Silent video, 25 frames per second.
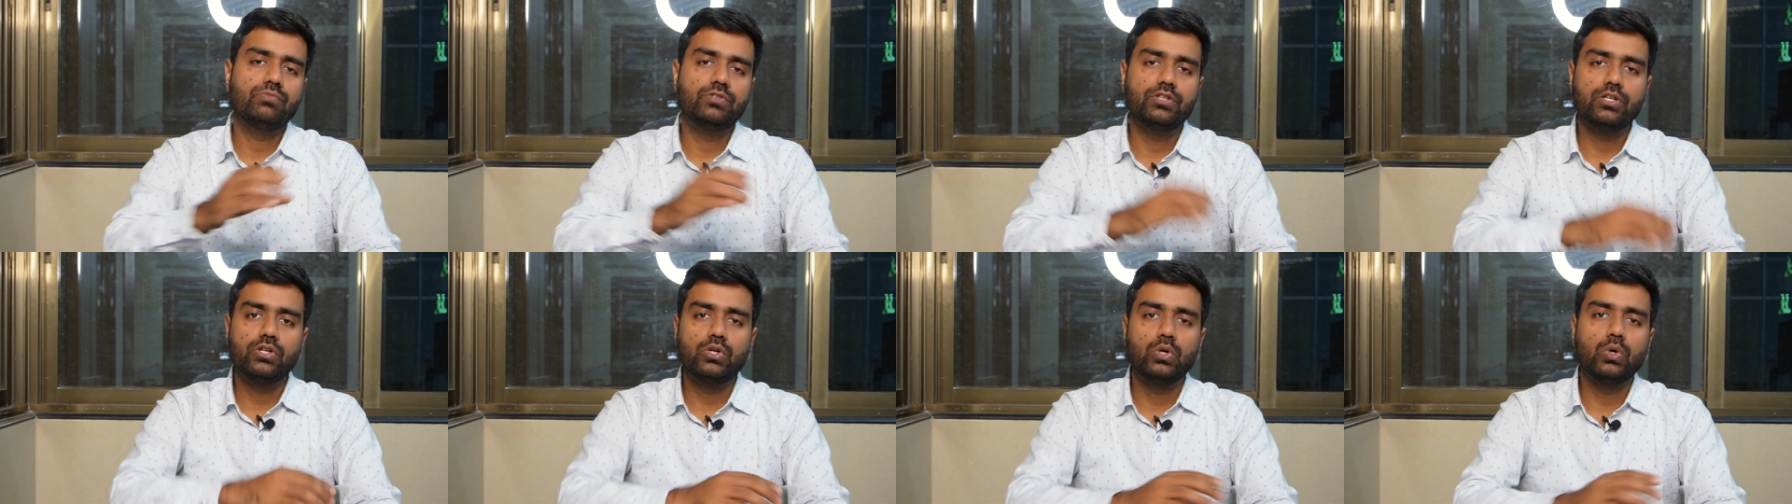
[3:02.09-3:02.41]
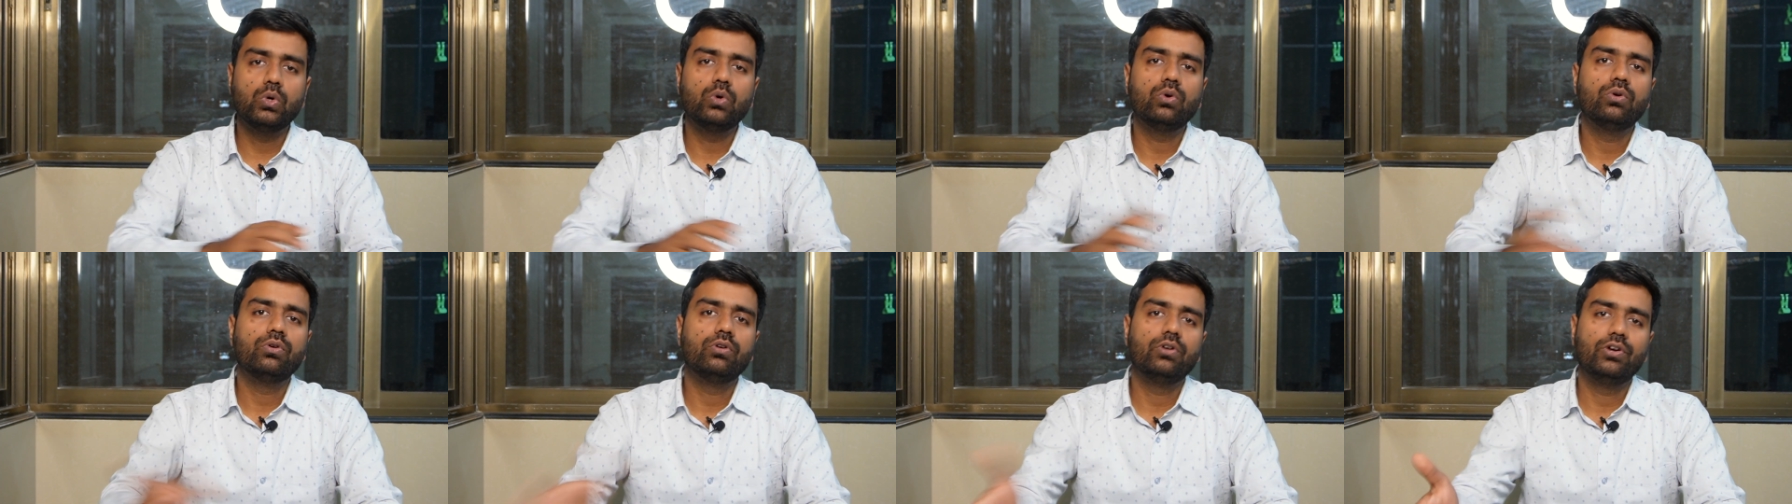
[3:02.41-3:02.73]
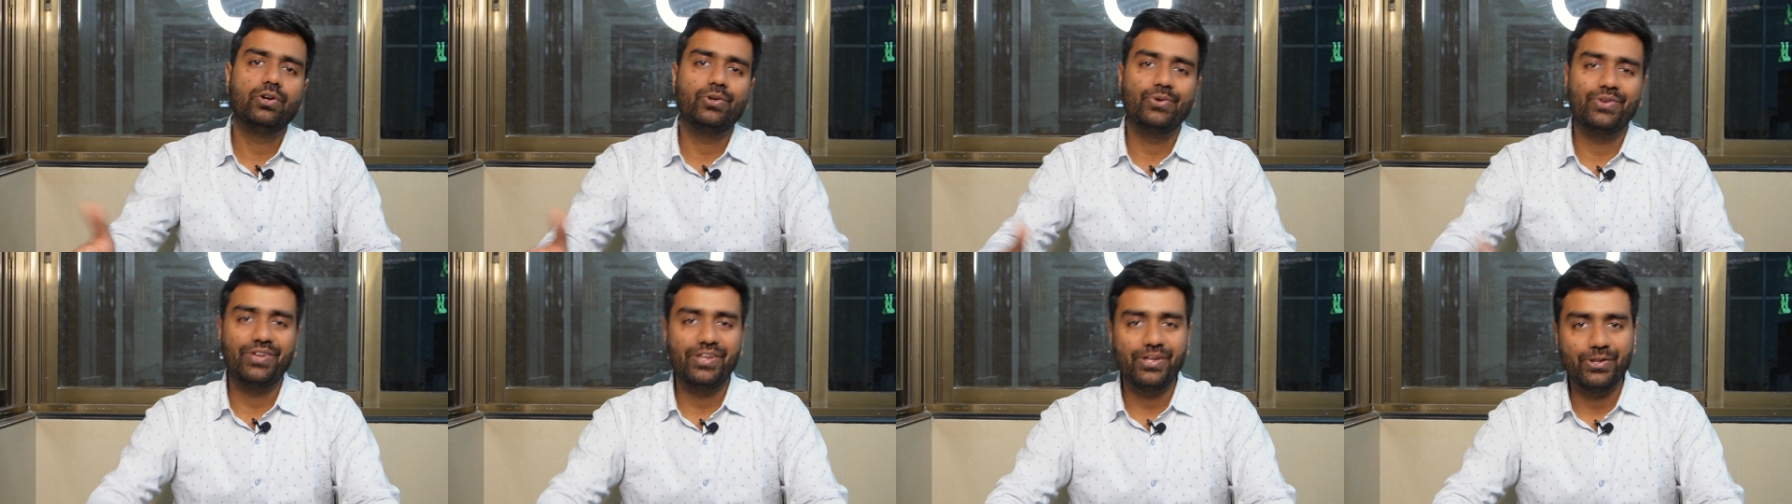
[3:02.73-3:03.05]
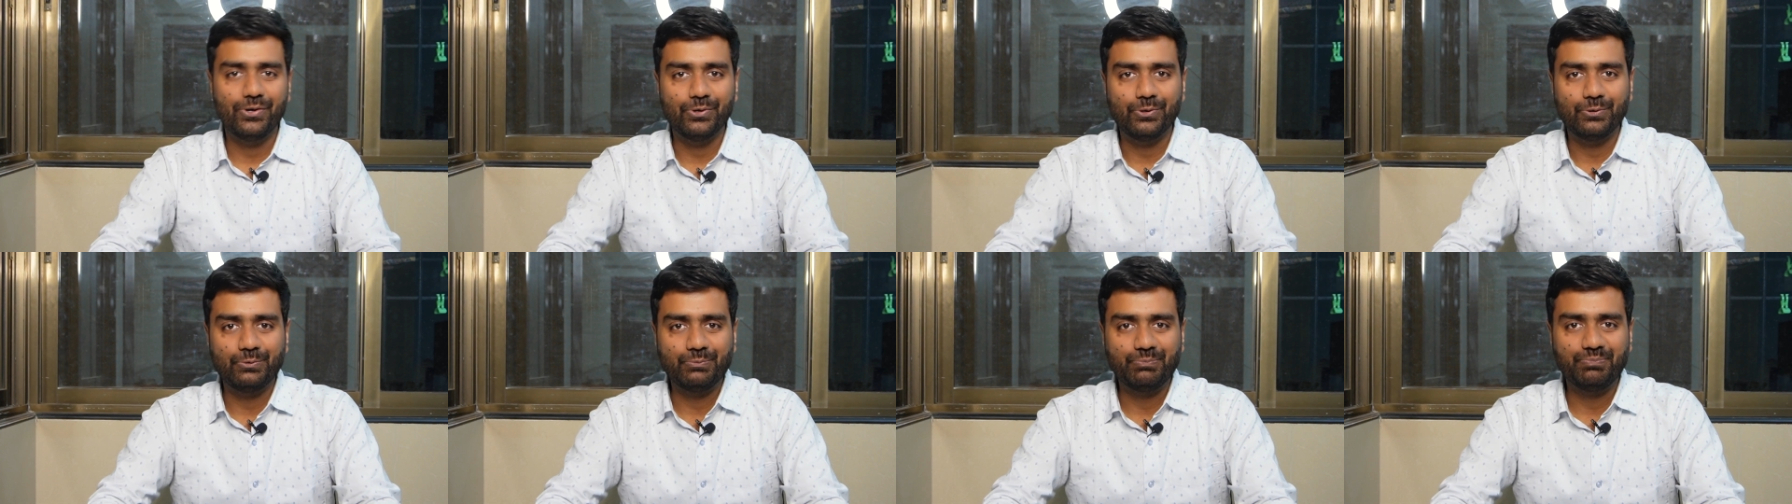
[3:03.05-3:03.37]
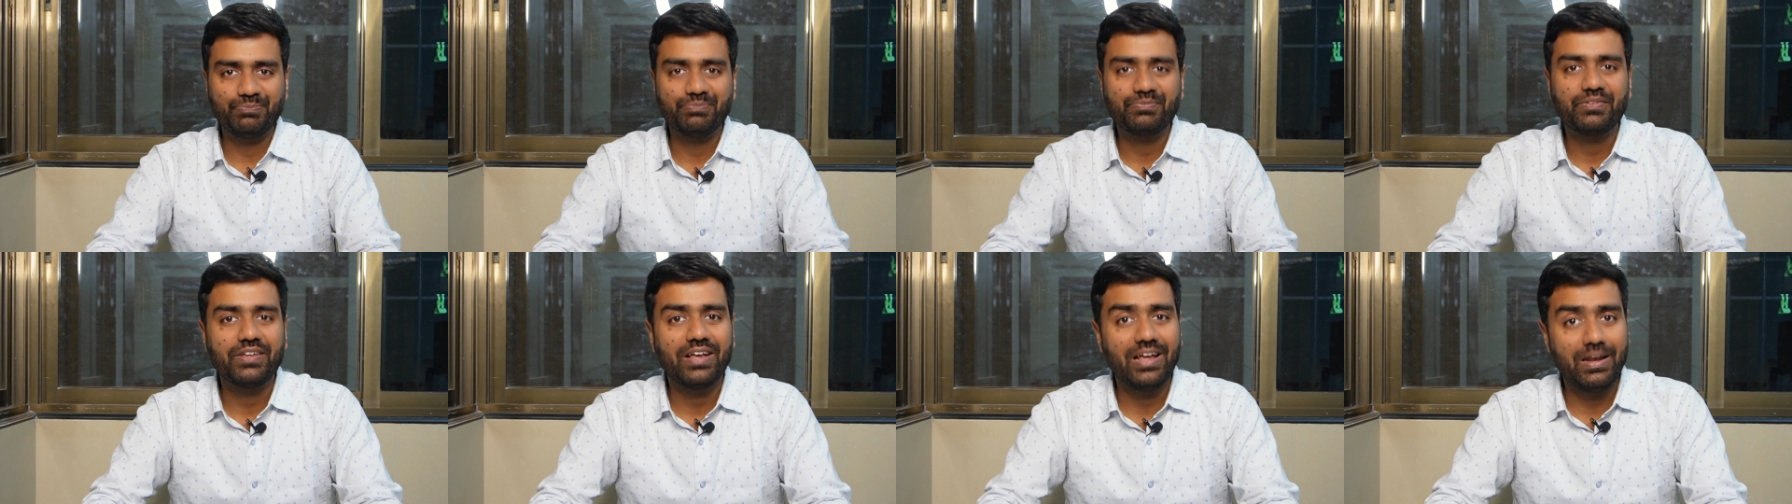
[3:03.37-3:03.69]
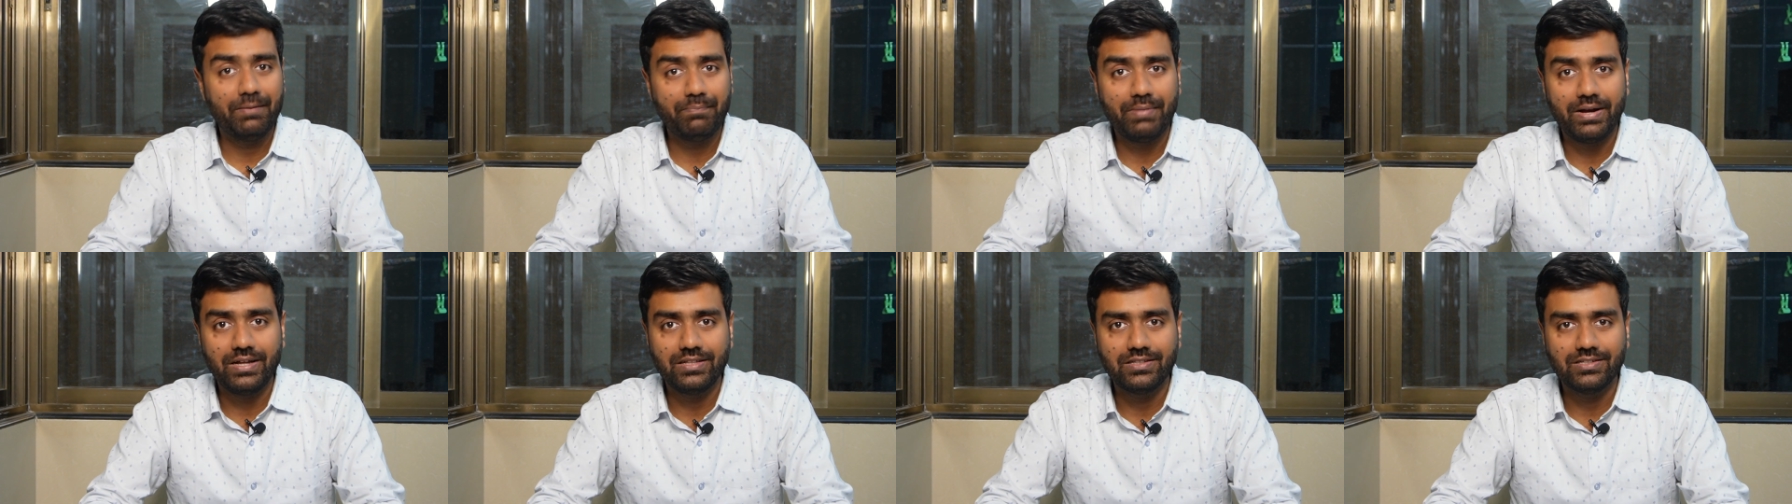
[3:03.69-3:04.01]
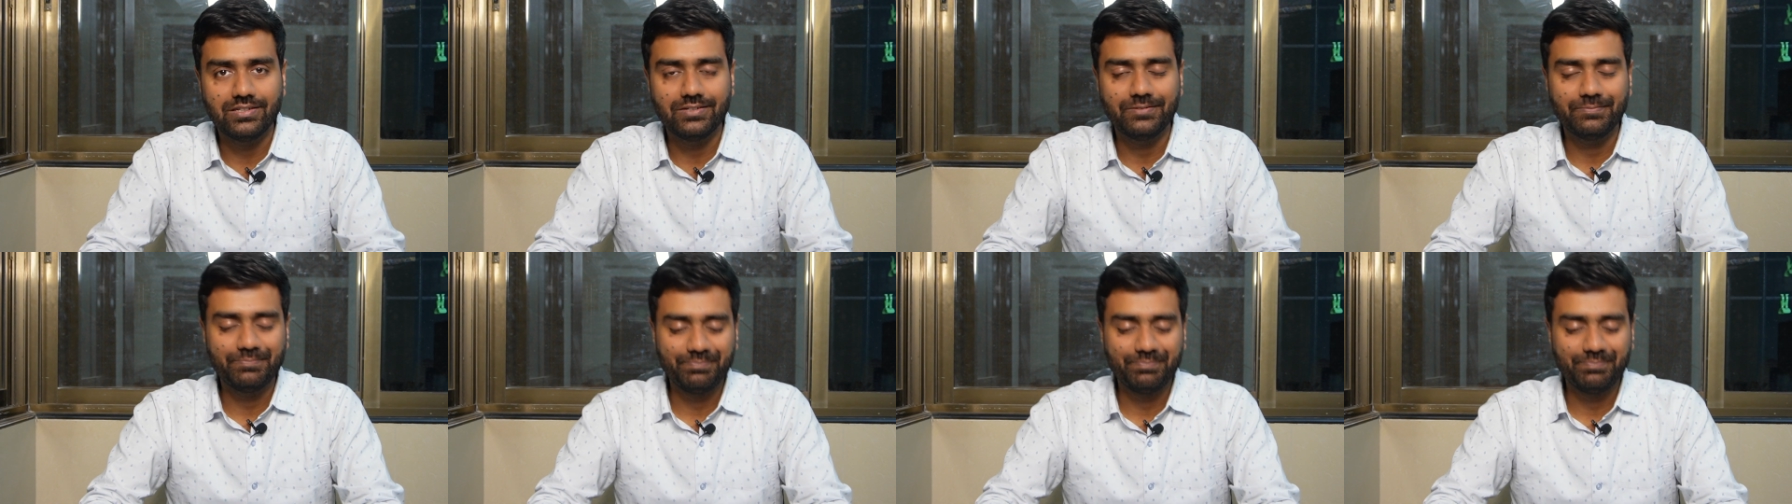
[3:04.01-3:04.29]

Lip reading: zero to hero in Python.